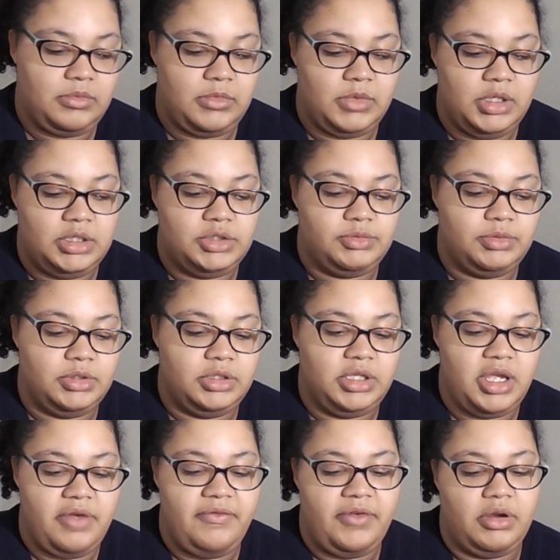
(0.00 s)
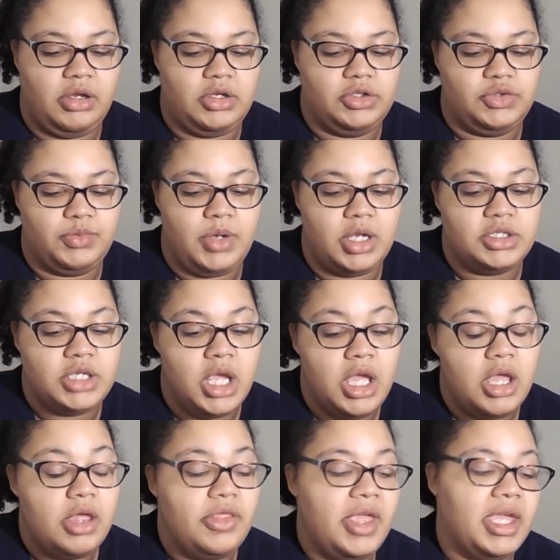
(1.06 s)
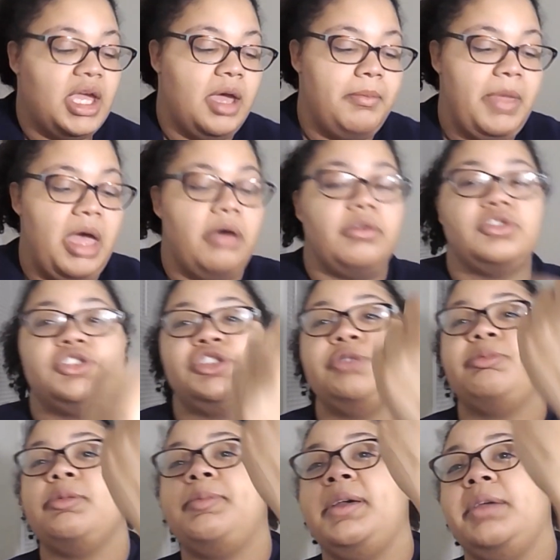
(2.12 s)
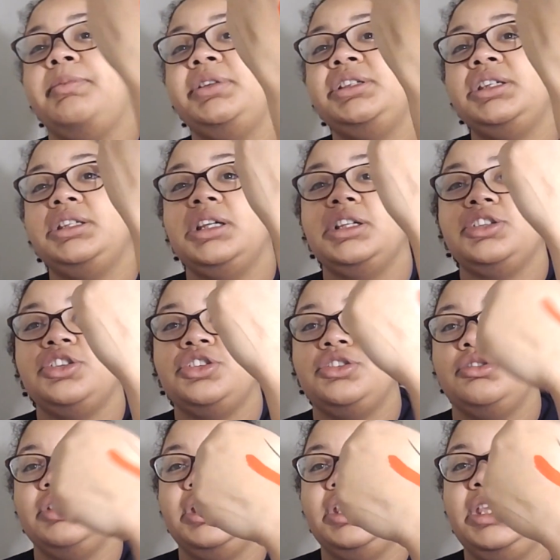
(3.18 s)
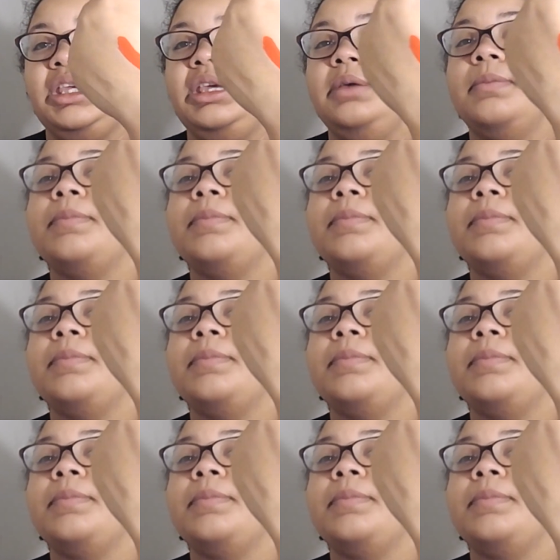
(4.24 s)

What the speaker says: I just wanted like a very good swatch. They come out super pigmented, not streaky,